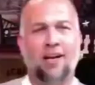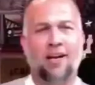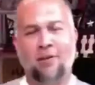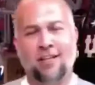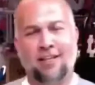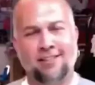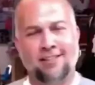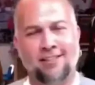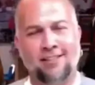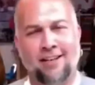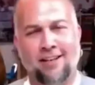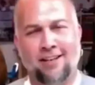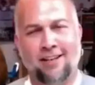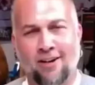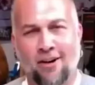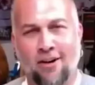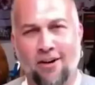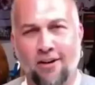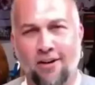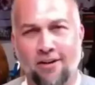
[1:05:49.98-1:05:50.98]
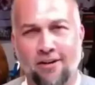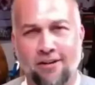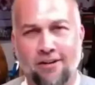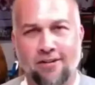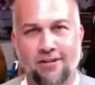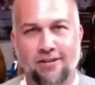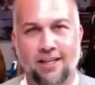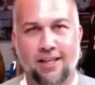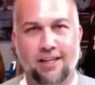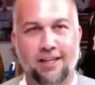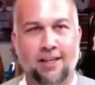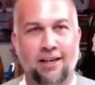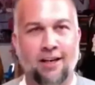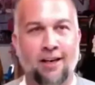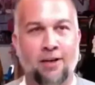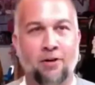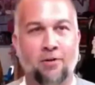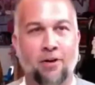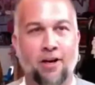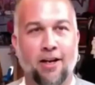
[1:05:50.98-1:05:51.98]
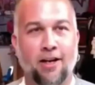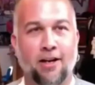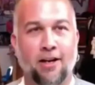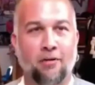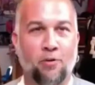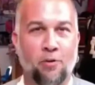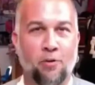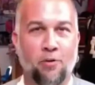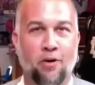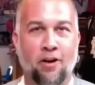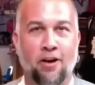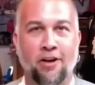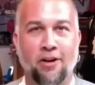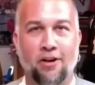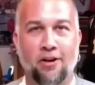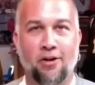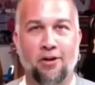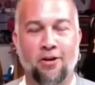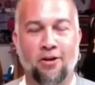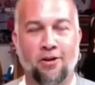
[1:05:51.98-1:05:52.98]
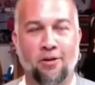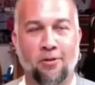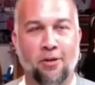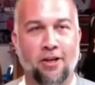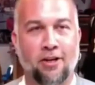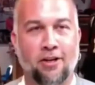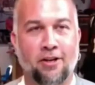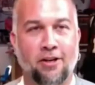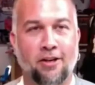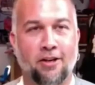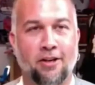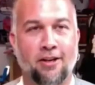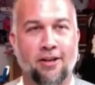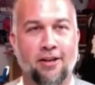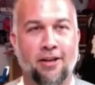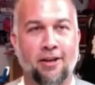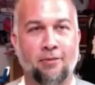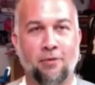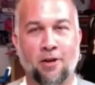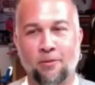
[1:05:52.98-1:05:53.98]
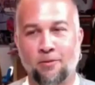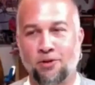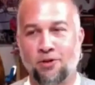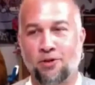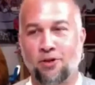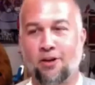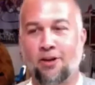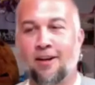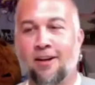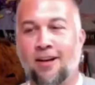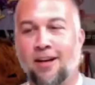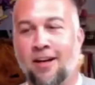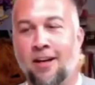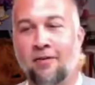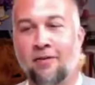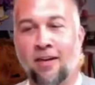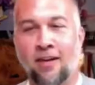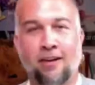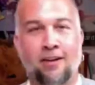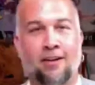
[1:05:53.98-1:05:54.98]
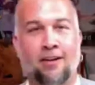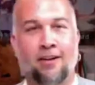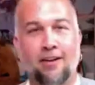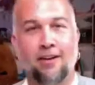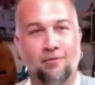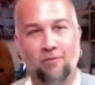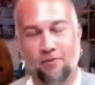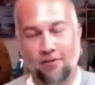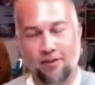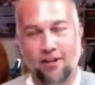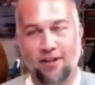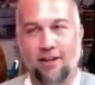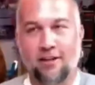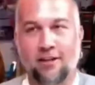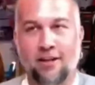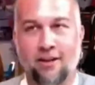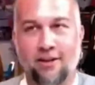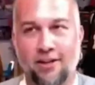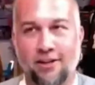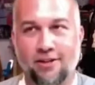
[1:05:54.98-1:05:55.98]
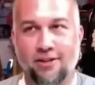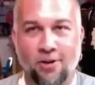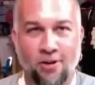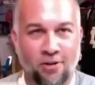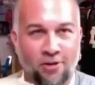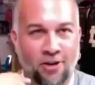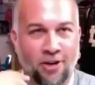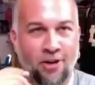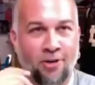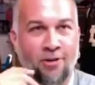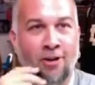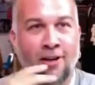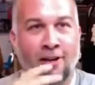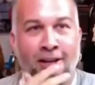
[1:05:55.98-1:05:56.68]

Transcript: mean, it's not like a hard deadline, right? If we wanted to go longer, we could, I'm sure, and then I'll get told no.